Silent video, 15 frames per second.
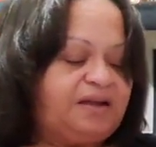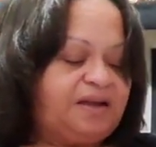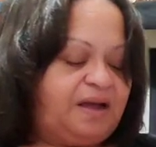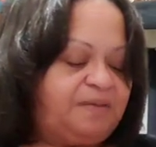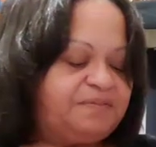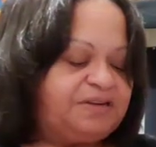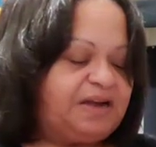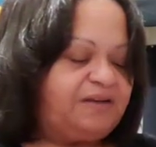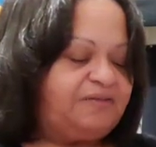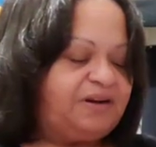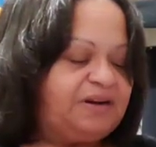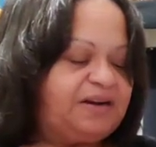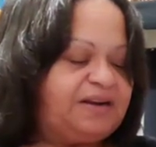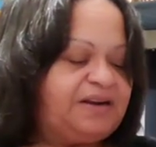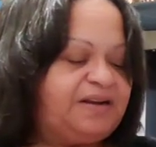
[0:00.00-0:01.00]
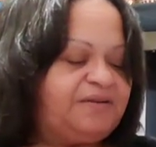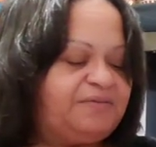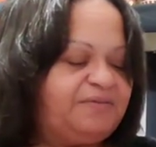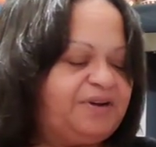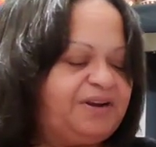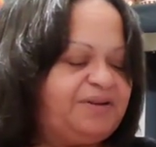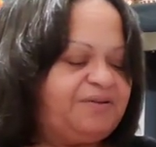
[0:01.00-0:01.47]
Yep, definitely
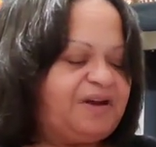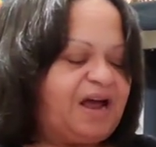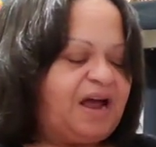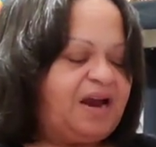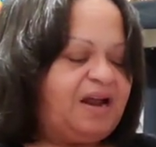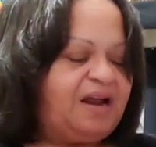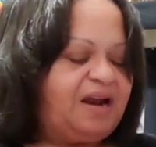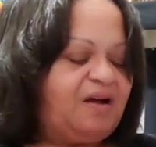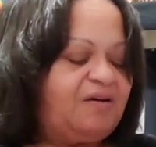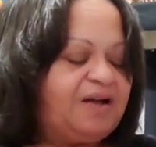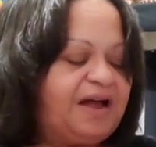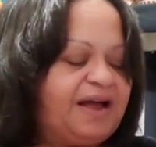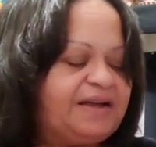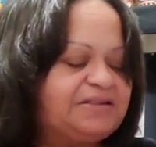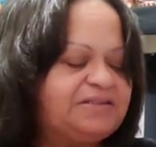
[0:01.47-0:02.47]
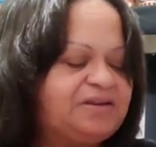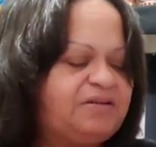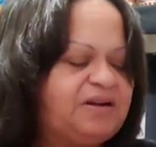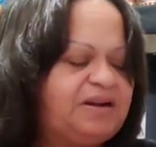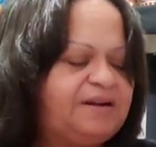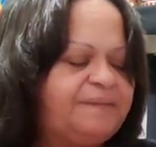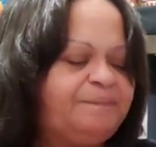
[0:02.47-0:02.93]
reunited. Okay, so
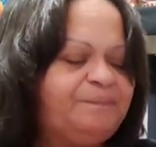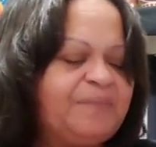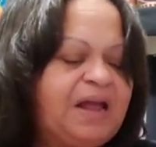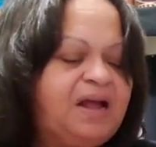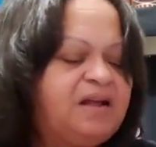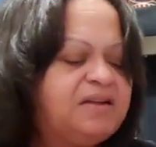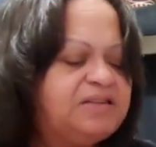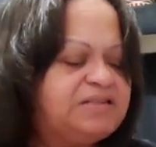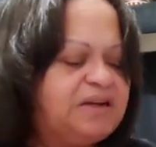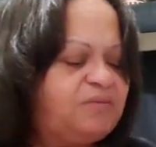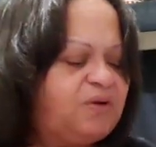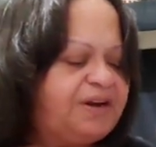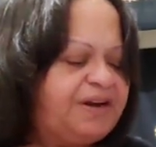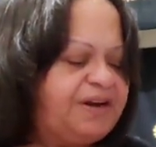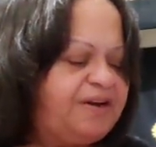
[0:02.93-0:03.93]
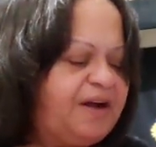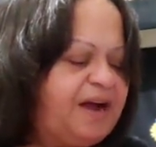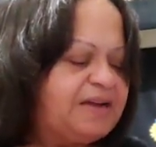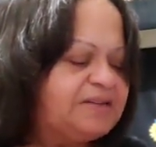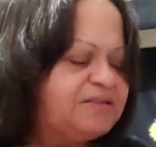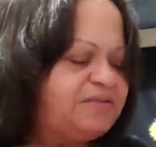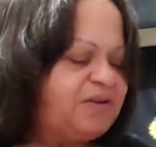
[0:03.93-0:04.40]
look, someone here
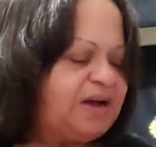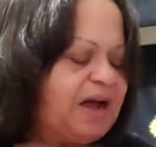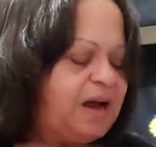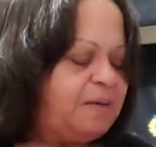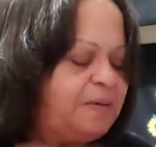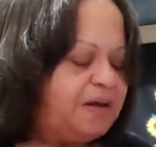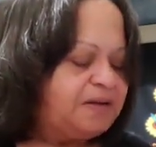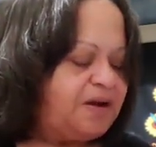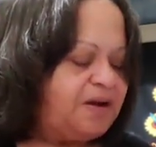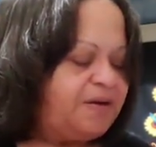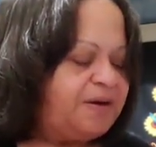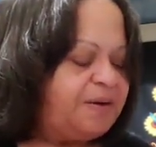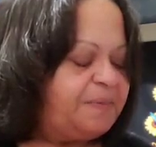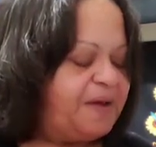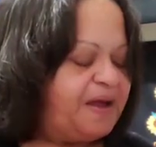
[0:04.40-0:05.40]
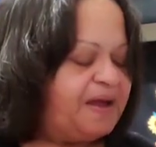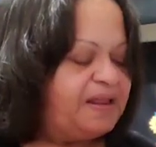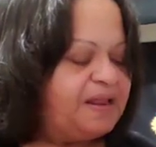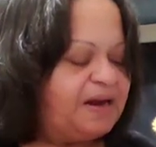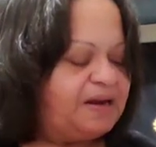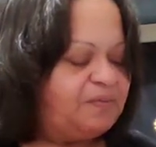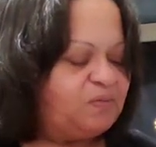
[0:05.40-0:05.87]
hasn't forgot about the hurt and pain
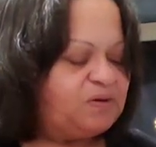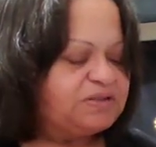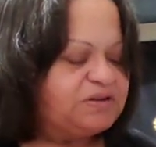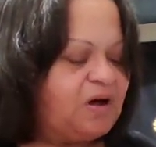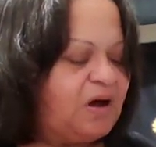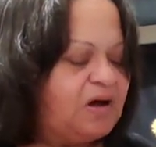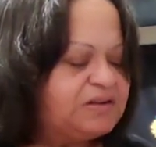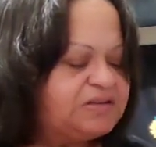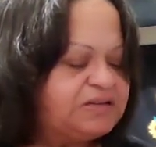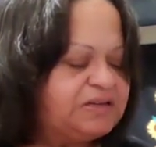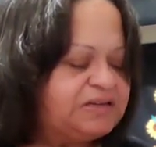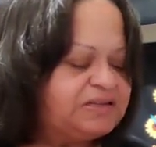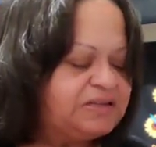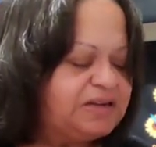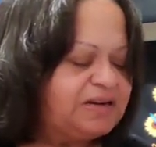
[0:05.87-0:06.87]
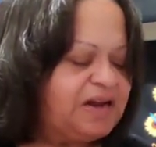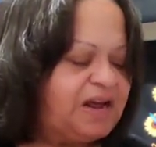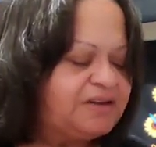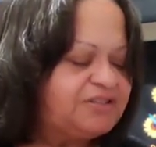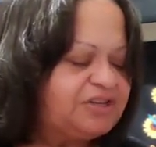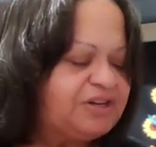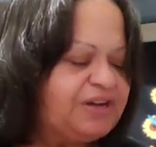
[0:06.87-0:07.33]
that was caused in this
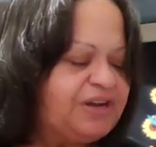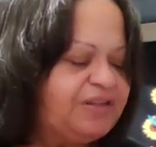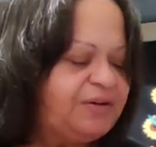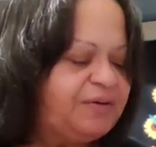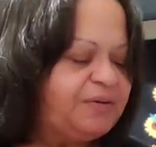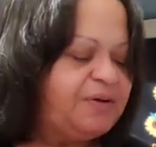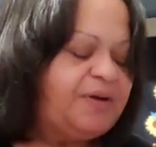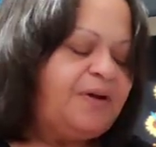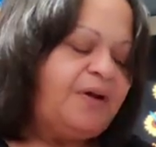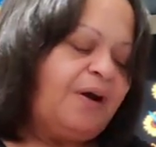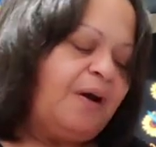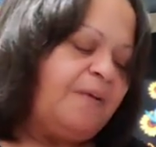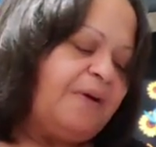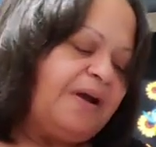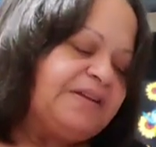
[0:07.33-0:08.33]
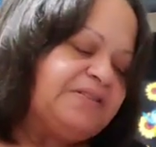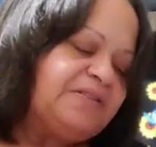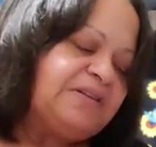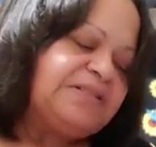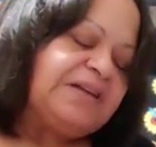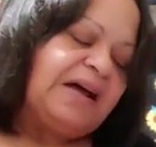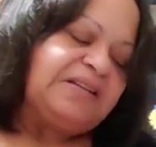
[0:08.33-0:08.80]
connection either. All right, so
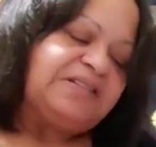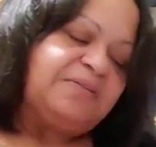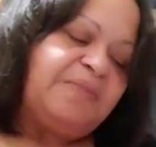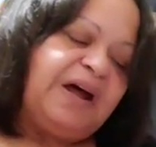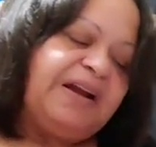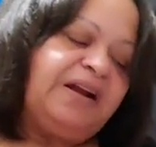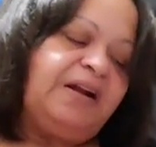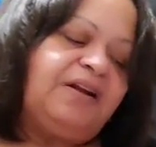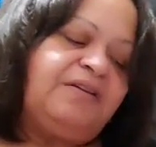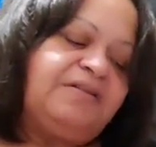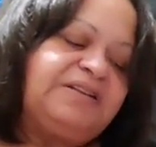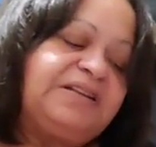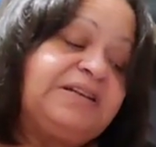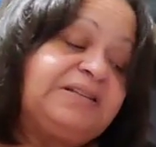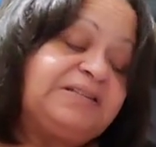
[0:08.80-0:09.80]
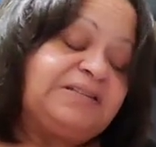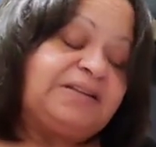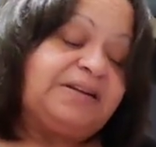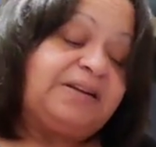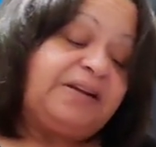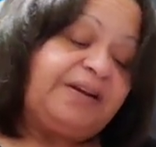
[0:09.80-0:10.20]
it's got somebody a little distant